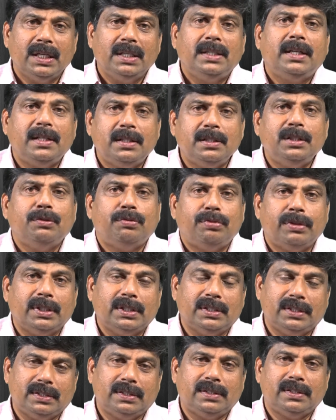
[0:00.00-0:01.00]
That is the
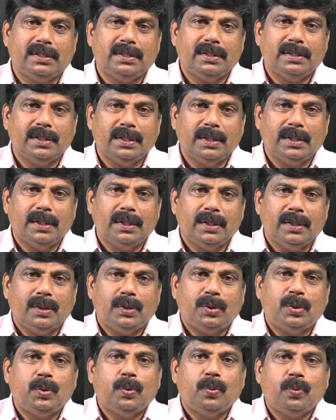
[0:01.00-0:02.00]
difference.
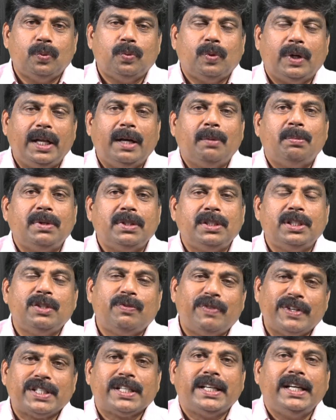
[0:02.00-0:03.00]
So what happens in the
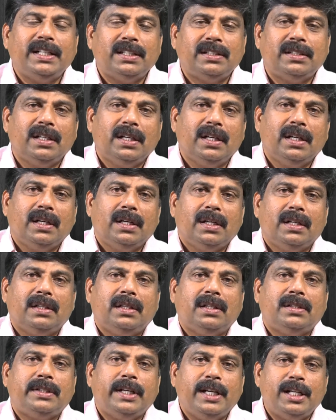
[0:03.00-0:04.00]
first case,
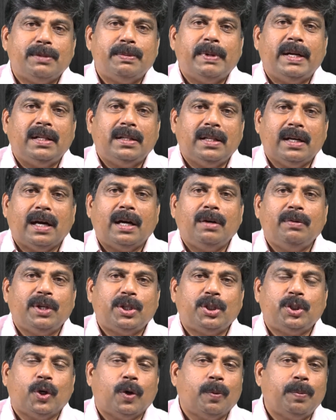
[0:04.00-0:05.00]
the salesman in the hardware
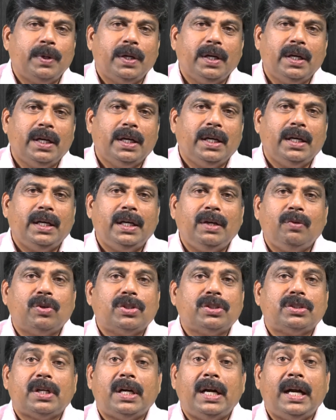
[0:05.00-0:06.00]
shop, he
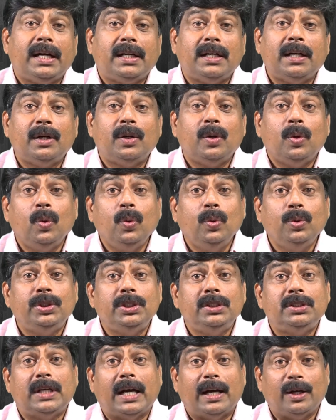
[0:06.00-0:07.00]
was reluctant to lose
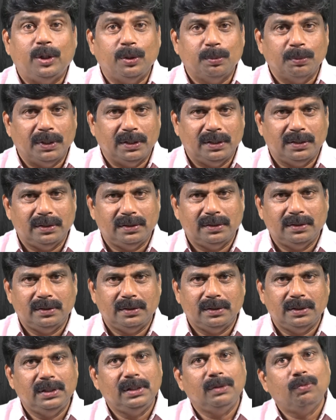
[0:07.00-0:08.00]
his argument.
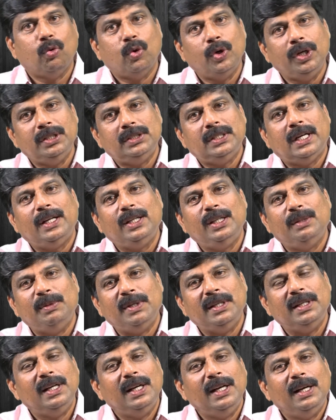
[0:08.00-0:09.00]
He won his
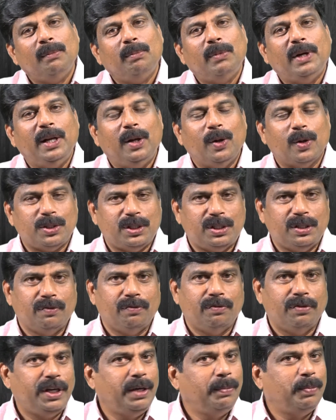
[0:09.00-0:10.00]
argument, but he lost a
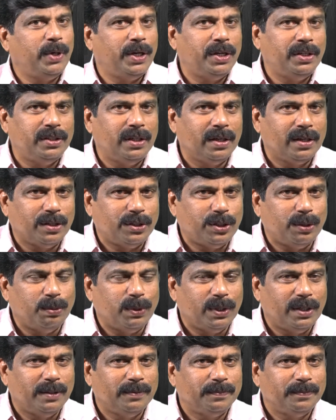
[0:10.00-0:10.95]
very potential customer.